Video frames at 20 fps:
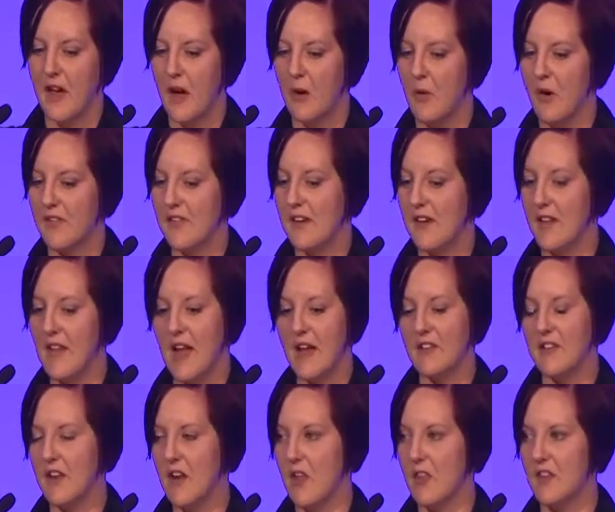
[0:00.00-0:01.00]
I wasn't
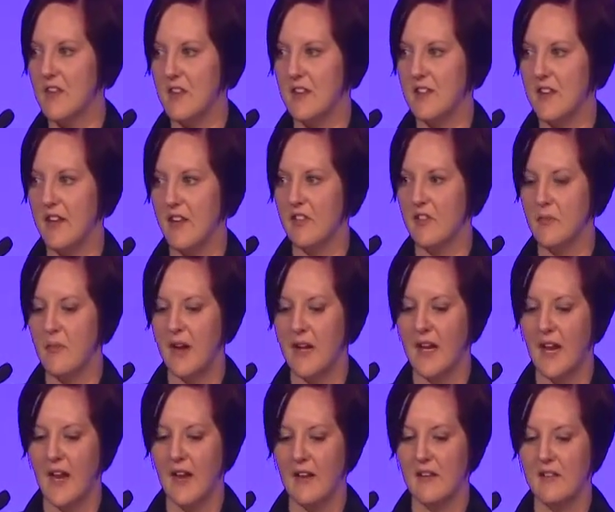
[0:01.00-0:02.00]
allowed to know the details of my
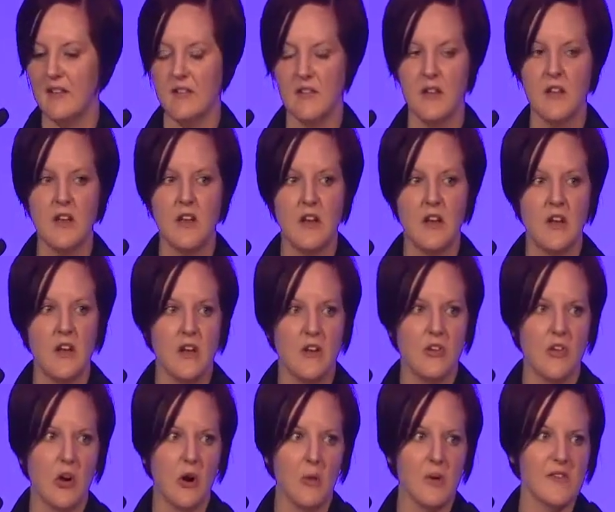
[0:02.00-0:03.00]
case,
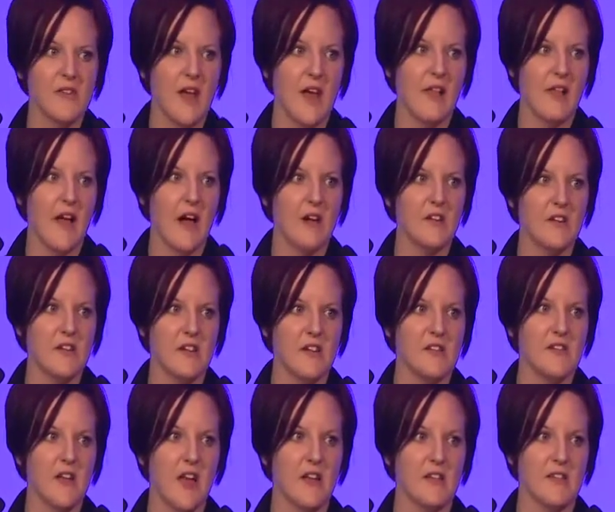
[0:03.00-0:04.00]
nor was I allowed to
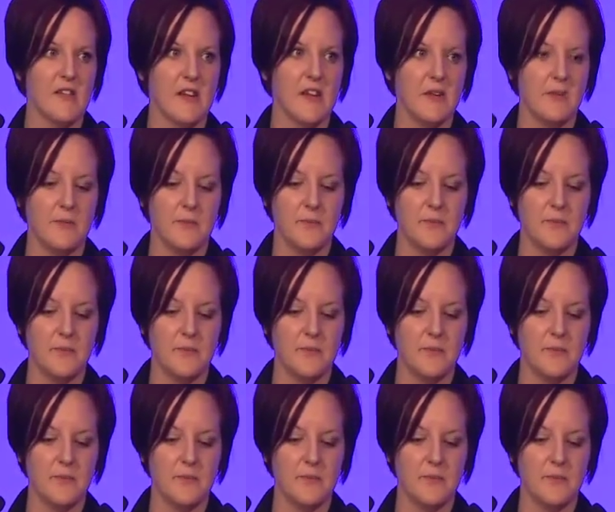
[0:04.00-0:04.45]
discuss it.